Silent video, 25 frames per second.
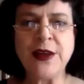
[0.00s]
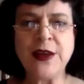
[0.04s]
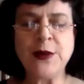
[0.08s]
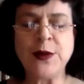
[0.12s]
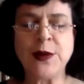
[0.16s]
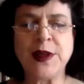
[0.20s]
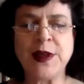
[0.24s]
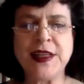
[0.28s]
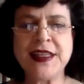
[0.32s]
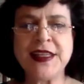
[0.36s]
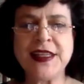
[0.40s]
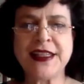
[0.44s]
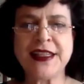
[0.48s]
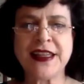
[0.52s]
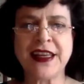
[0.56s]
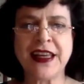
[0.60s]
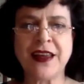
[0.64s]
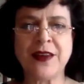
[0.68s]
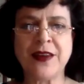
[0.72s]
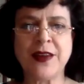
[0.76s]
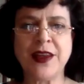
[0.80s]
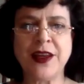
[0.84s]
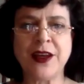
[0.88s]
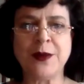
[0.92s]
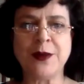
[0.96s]
or at least to have
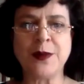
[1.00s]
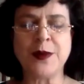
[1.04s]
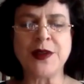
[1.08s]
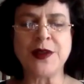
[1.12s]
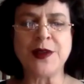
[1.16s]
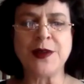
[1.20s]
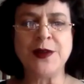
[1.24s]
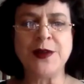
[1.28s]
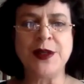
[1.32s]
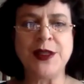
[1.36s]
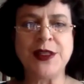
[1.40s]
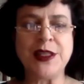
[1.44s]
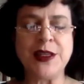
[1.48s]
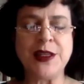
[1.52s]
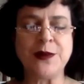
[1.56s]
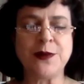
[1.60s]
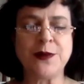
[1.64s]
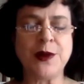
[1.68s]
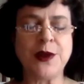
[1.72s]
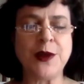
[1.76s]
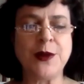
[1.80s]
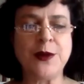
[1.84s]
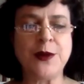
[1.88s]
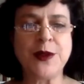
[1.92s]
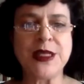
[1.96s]
the opportunity for
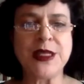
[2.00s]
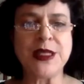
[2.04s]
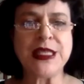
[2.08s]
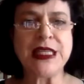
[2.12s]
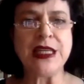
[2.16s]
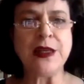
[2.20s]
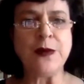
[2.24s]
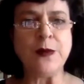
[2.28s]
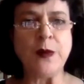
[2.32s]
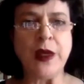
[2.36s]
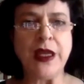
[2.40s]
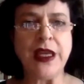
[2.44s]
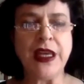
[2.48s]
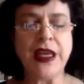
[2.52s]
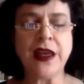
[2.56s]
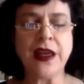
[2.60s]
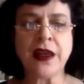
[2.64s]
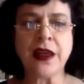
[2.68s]
you to see me